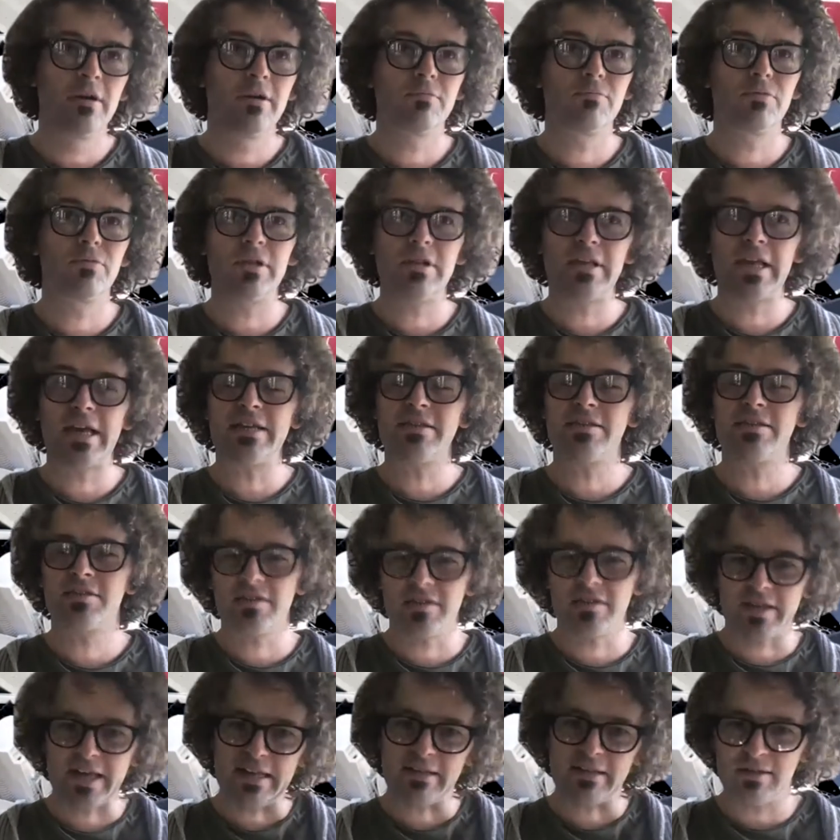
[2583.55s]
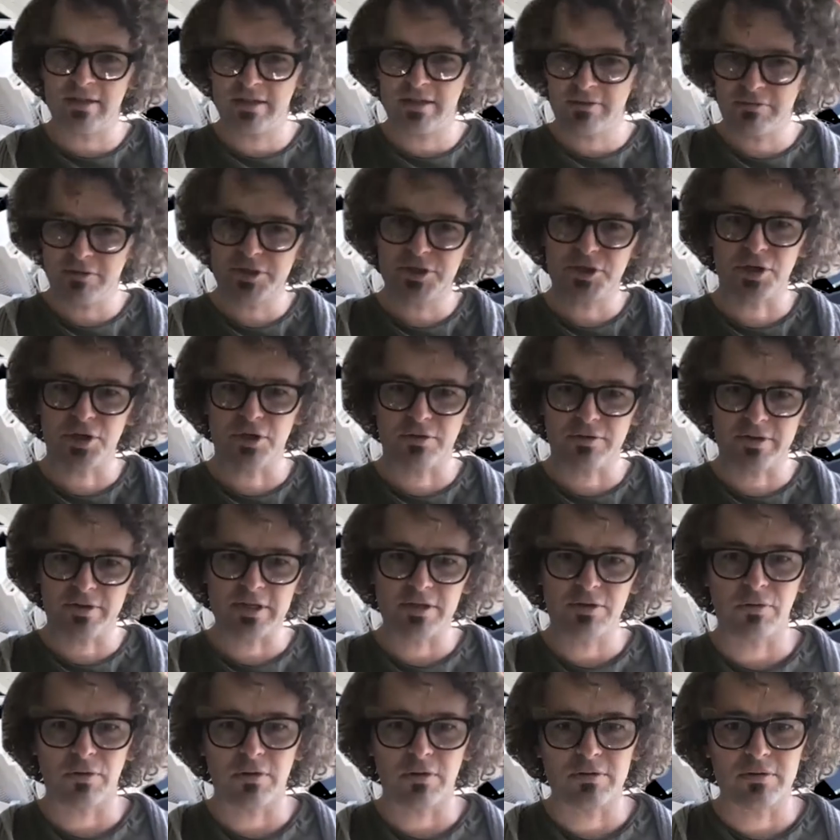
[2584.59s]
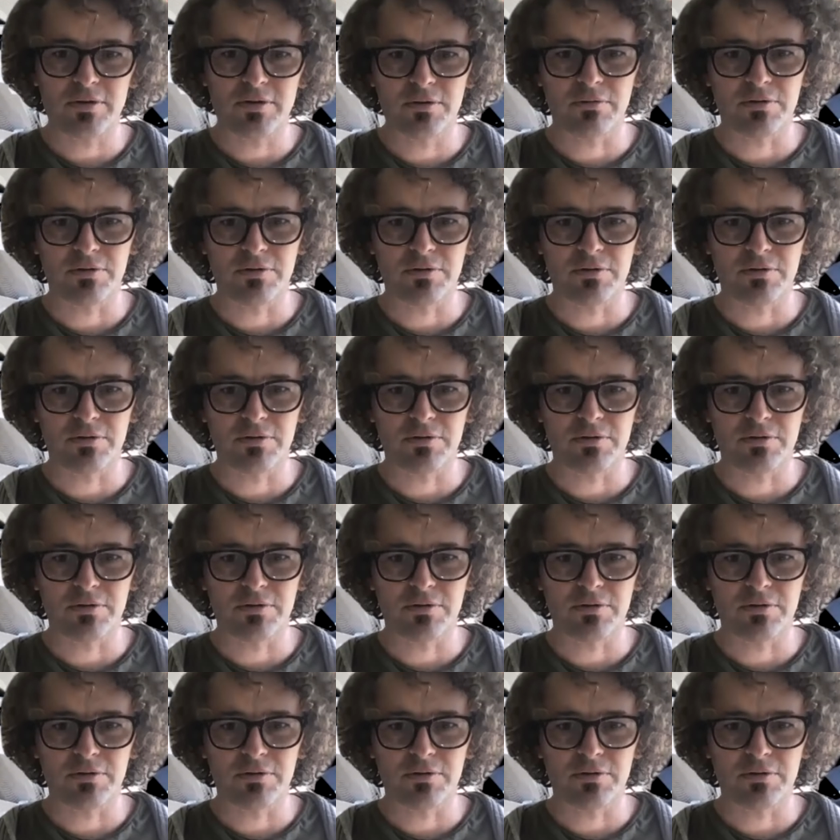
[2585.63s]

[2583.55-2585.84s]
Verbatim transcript: relates to that literature that you were